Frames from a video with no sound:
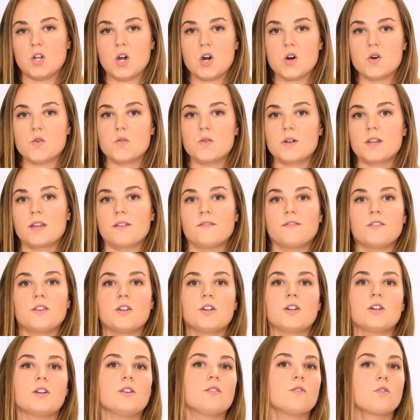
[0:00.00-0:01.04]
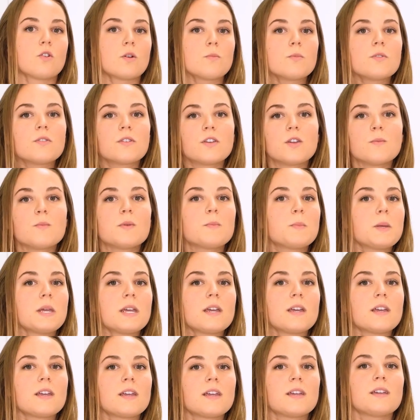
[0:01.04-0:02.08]
So if you're a normal human
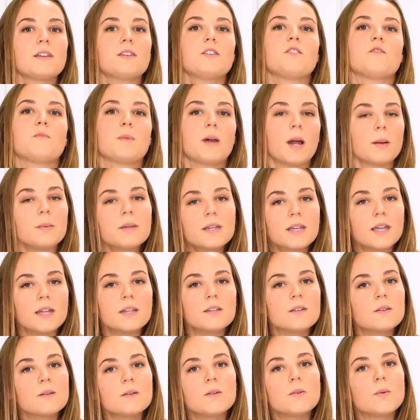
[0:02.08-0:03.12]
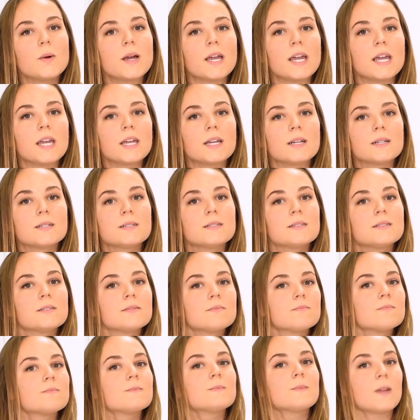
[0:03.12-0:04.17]
being, you've probably gained a little weight.
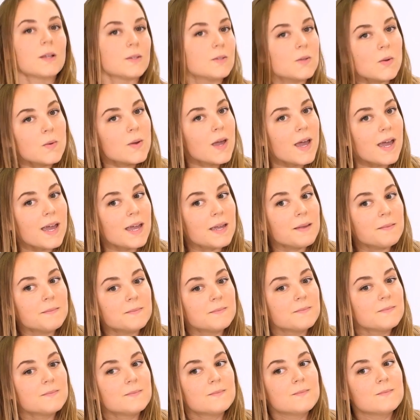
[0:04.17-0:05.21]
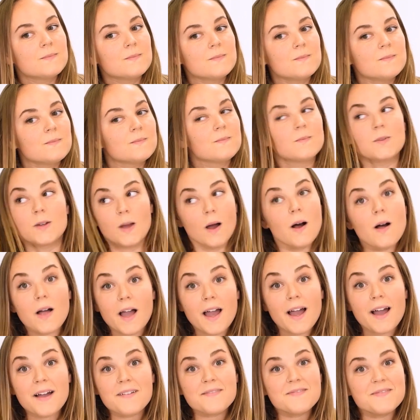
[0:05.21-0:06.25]
That's okay. We all
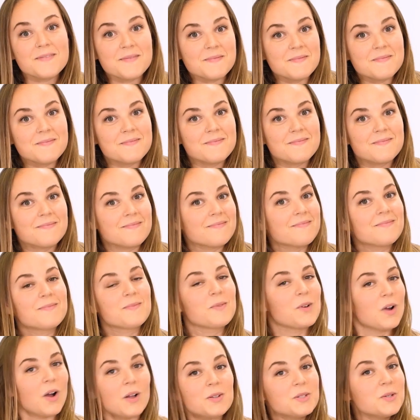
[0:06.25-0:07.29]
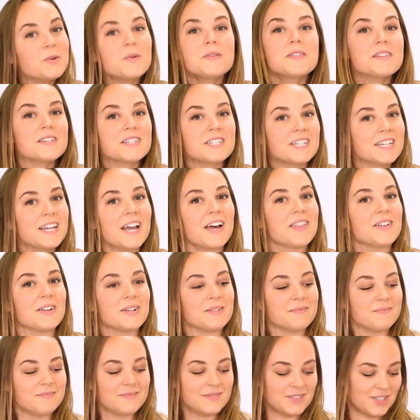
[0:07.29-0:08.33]
have. We're all doing this
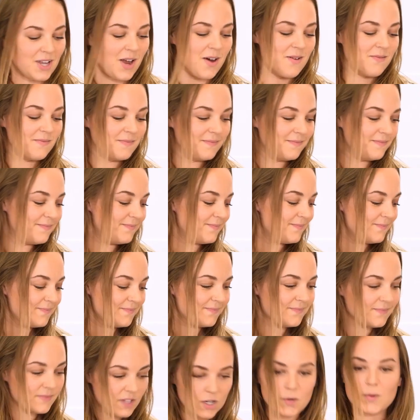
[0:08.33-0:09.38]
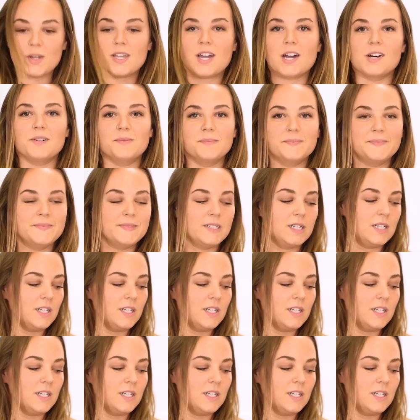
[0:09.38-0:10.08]
together. So here we go.